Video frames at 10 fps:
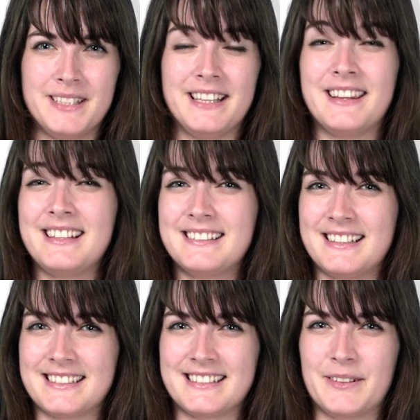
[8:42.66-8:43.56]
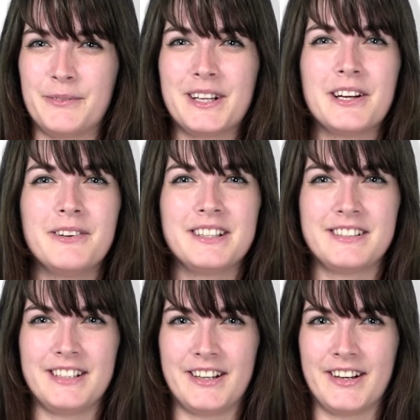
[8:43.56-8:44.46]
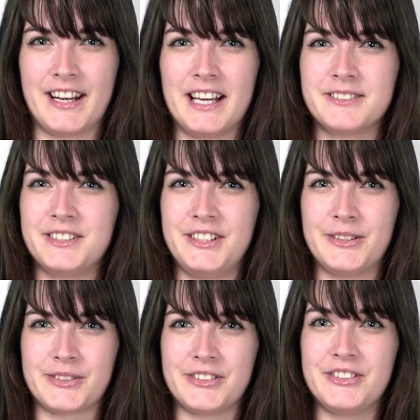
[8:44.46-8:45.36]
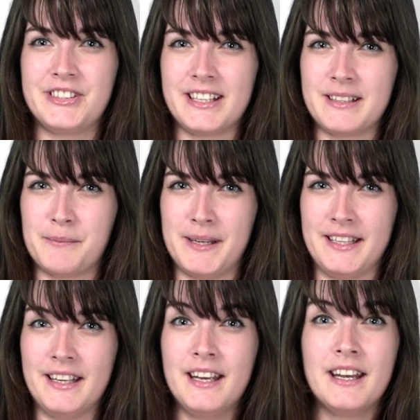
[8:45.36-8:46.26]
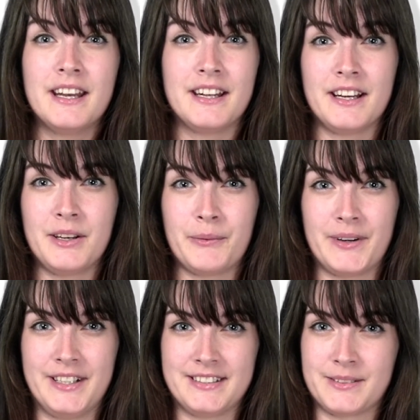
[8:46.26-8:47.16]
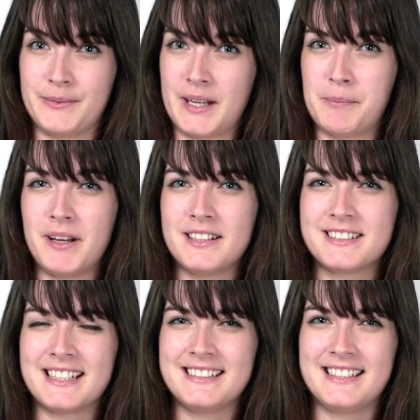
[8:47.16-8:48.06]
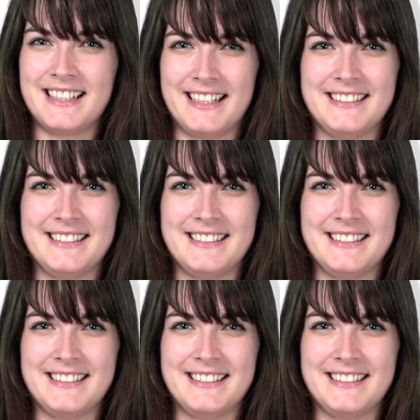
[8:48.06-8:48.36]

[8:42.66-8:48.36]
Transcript: In this lesson we're going to learn how to use ursäkta mig and other words when apologizing